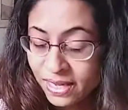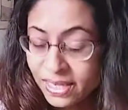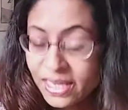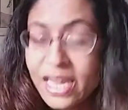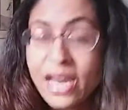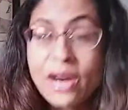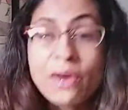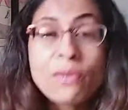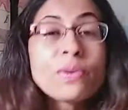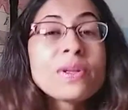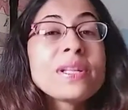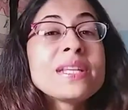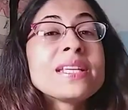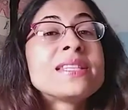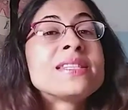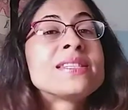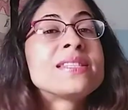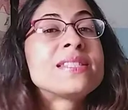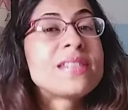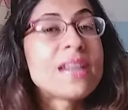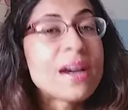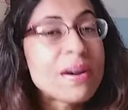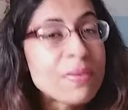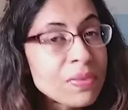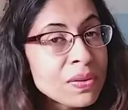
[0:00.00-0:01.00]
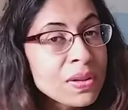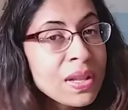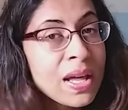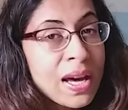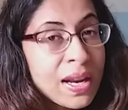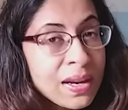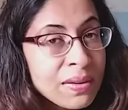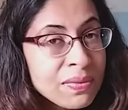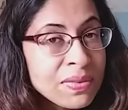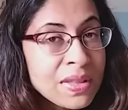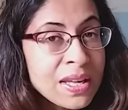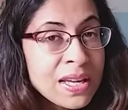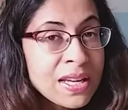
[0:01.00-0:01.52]
really stuff a
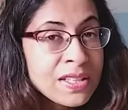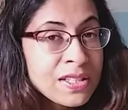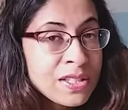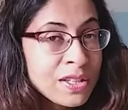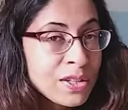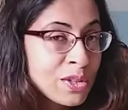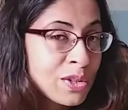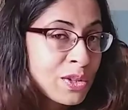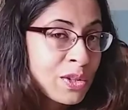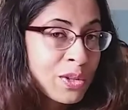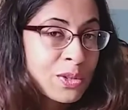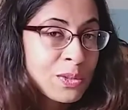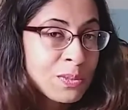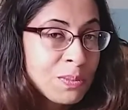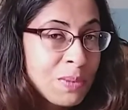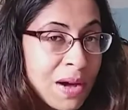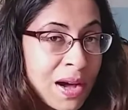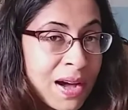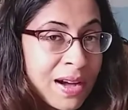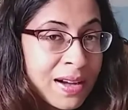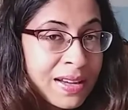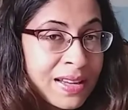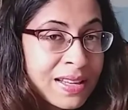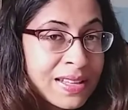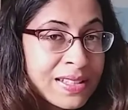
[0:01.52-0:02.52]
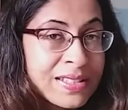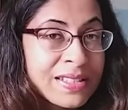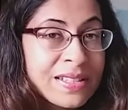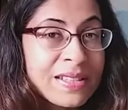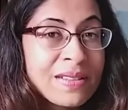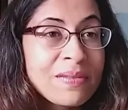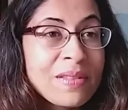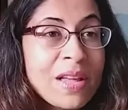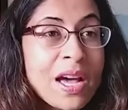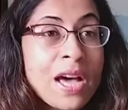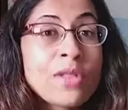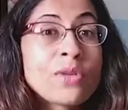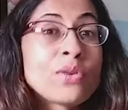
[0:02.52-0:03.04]
lot of things into those pockets
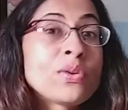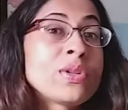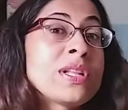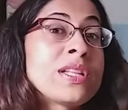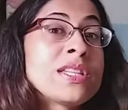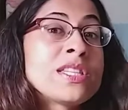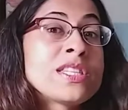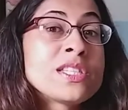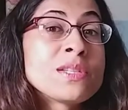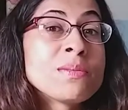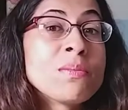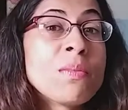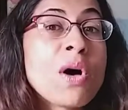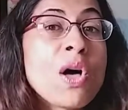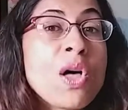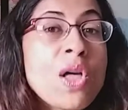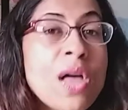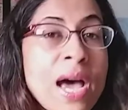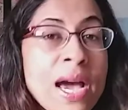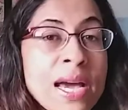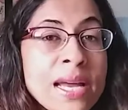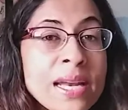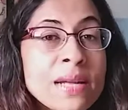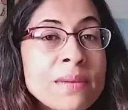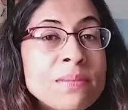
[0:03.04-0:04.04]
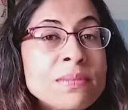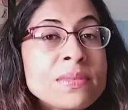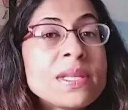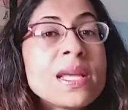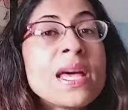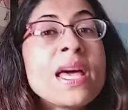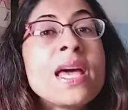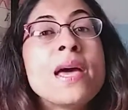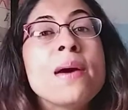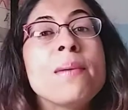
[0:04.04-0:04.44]
other than small items.